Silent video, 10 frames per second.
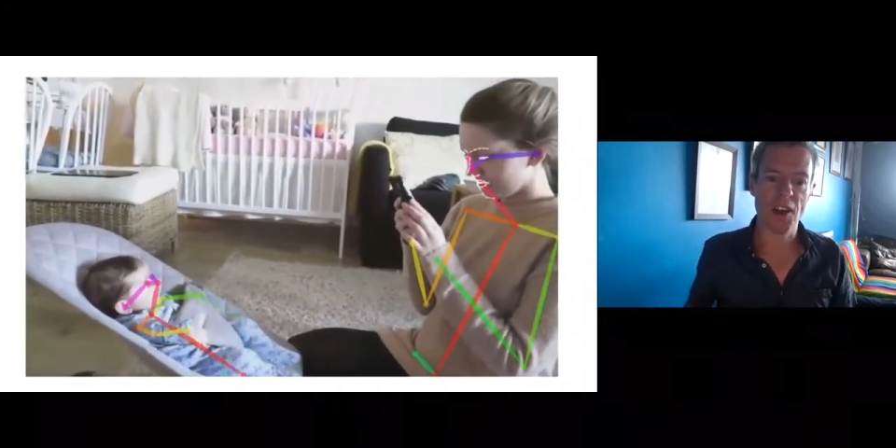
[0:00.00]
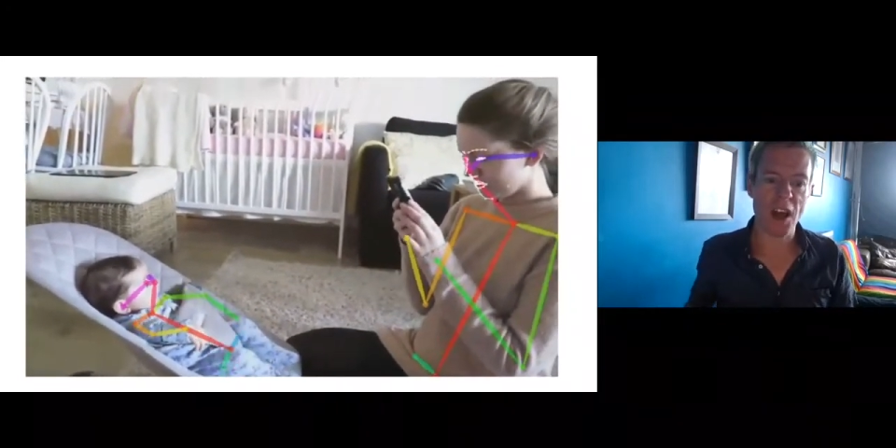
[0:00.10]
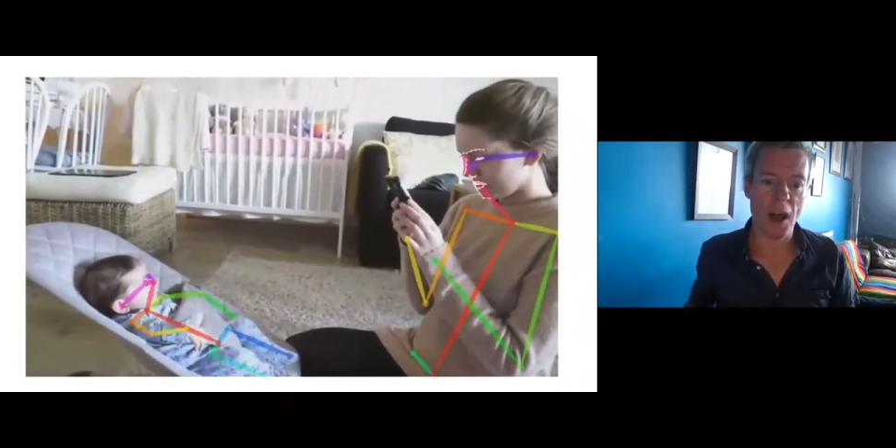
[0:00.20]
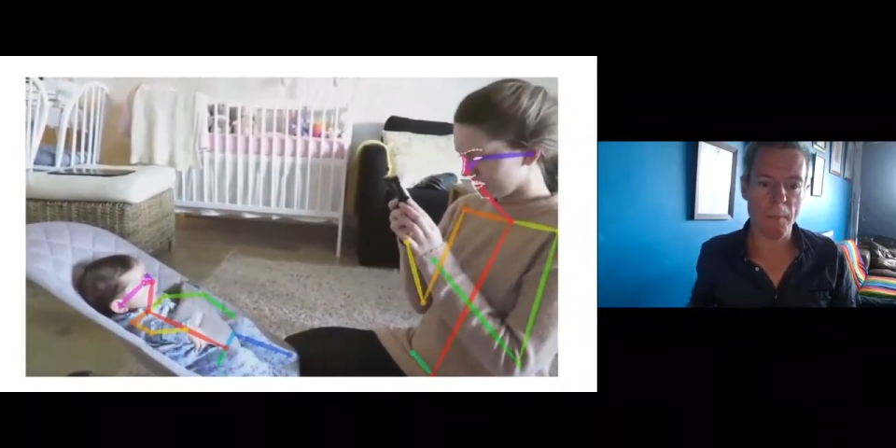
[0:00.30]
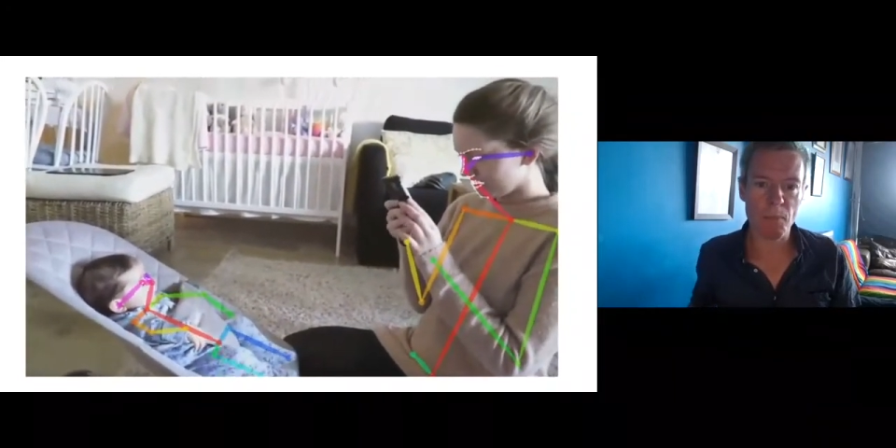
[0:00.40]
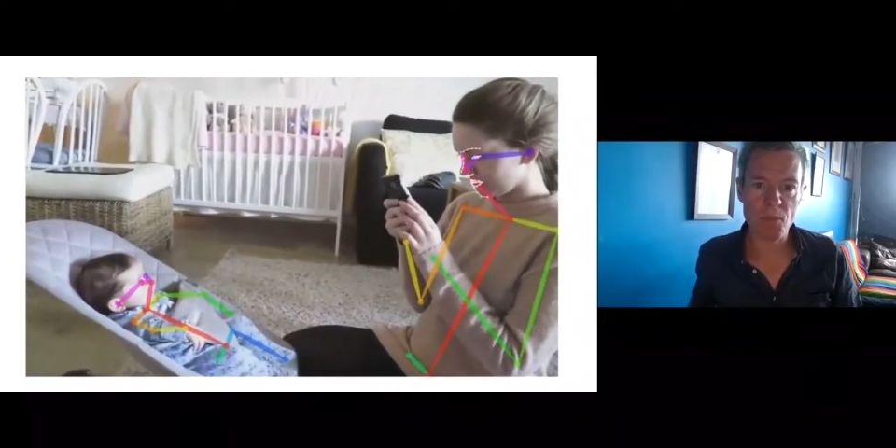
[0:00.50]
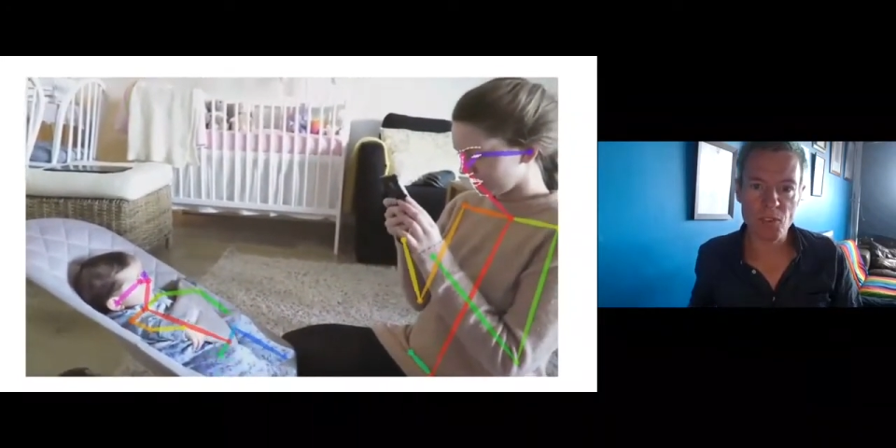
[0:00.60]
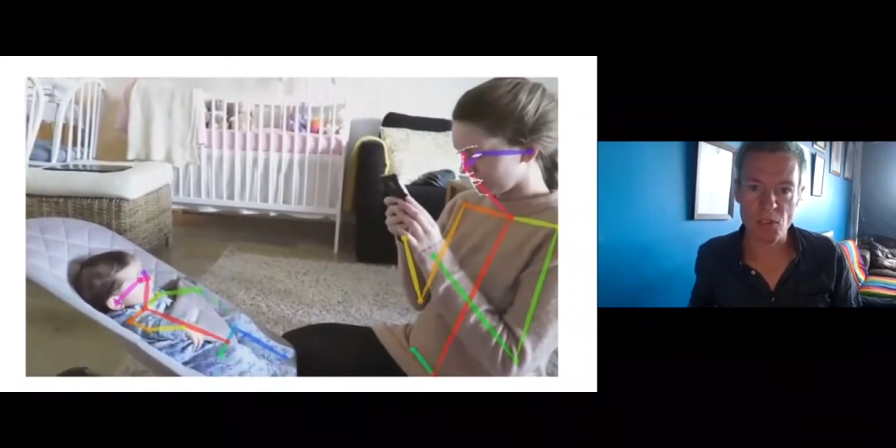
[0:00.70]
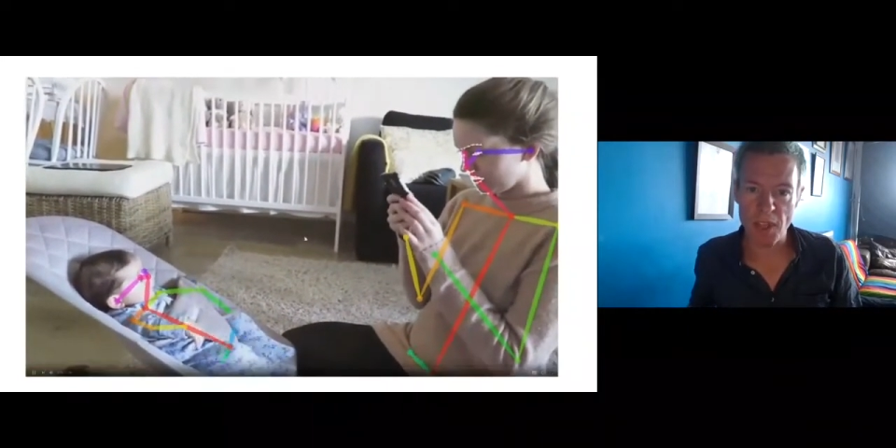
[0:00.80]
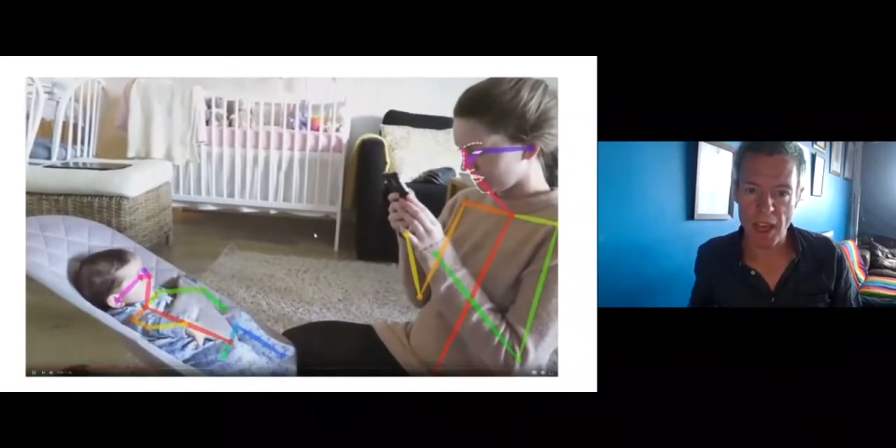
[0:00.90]

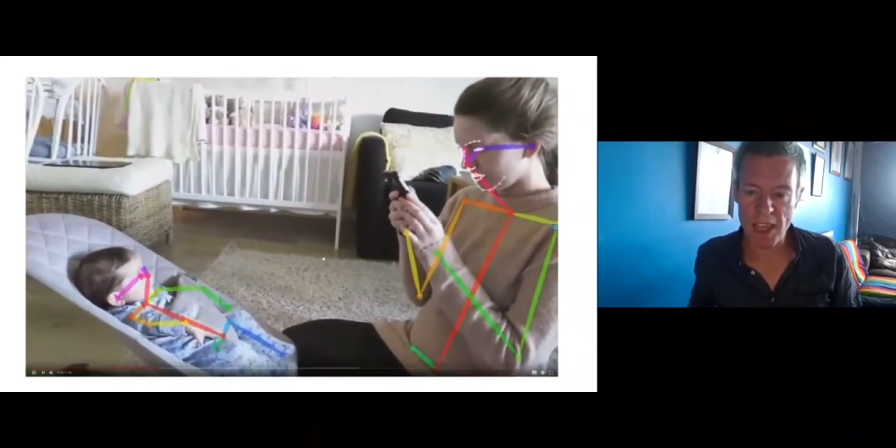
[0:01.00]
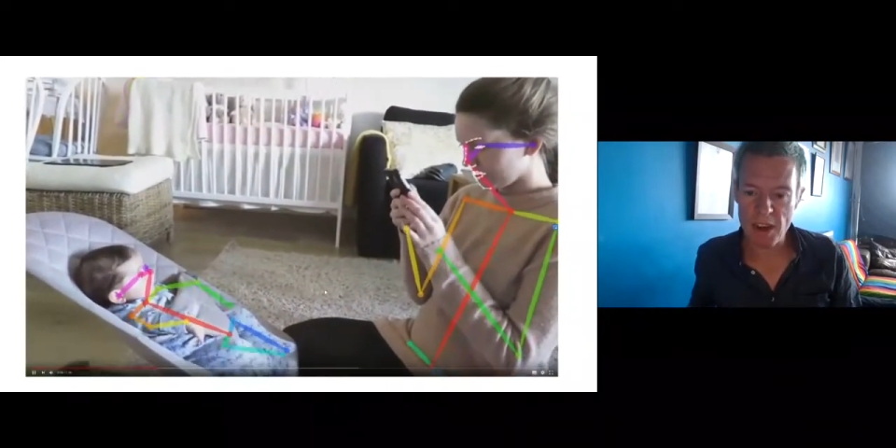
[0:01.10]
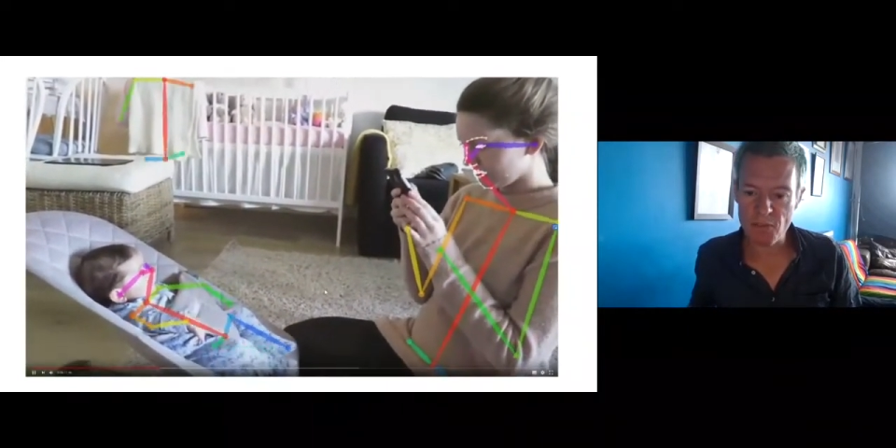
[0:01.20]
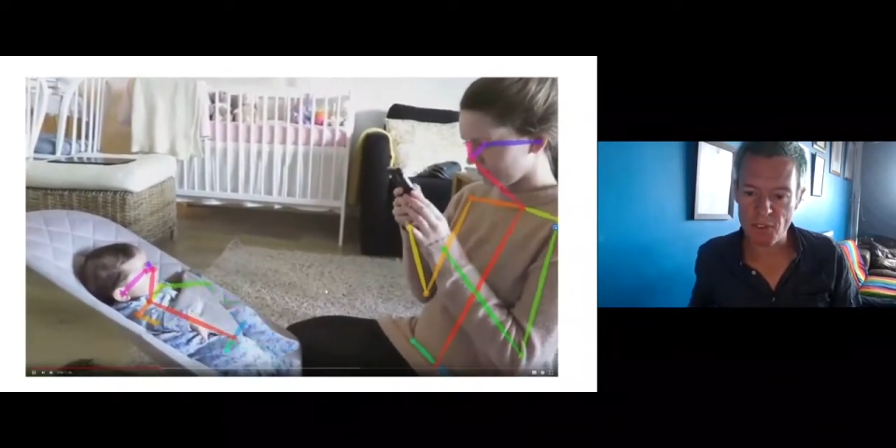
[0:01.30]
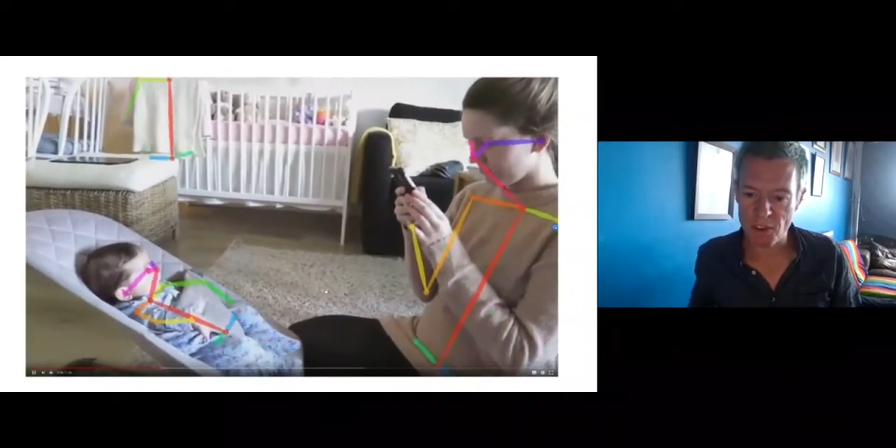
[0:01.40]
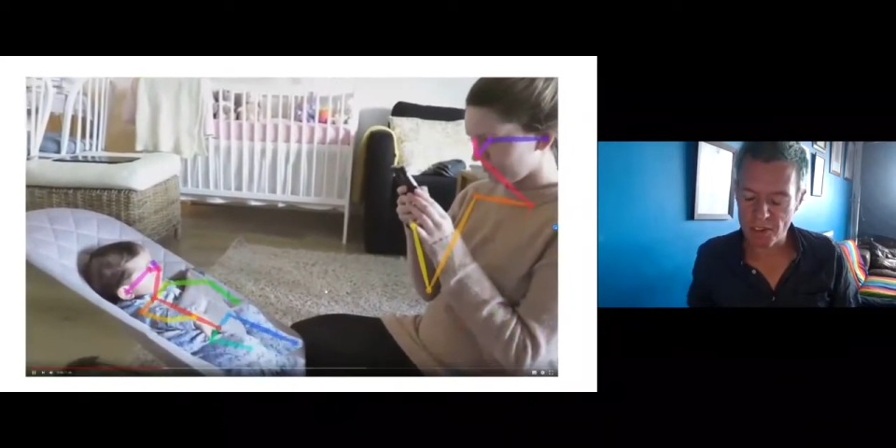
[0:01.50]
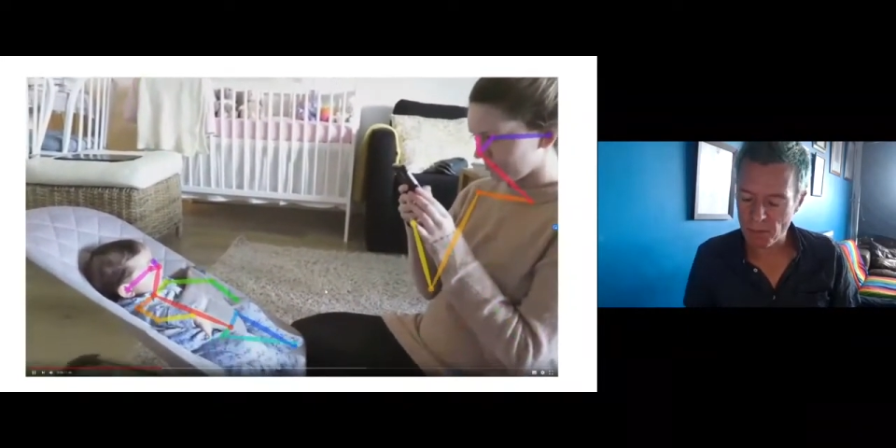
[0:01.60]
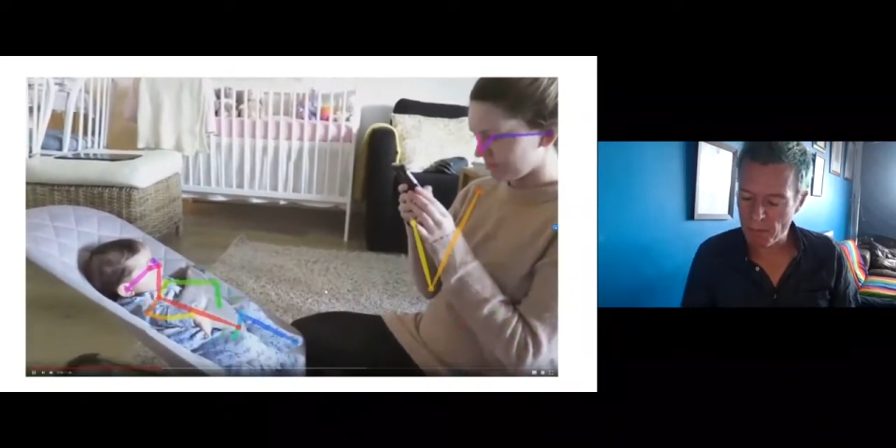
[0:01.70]
to their infant.